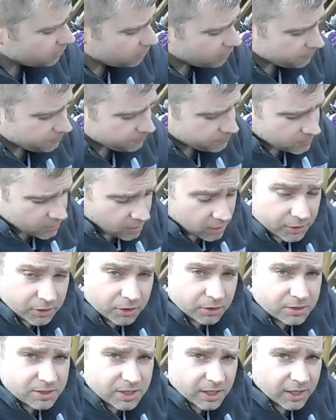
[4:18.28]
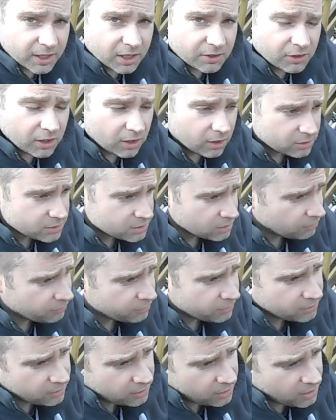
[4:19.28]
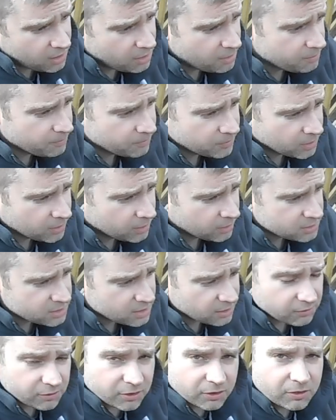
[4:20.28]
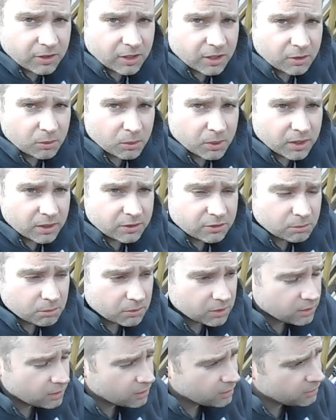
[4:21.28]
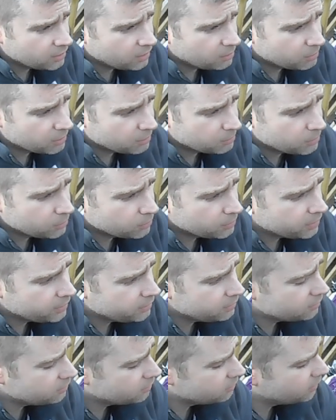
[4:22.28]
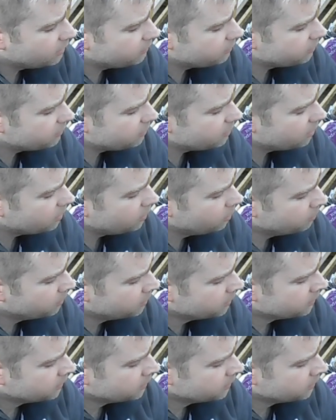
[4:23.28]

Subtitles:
that I use a heck of a lot of, you know, 10-15 a week, something like that, when I'm cooking and everything at home.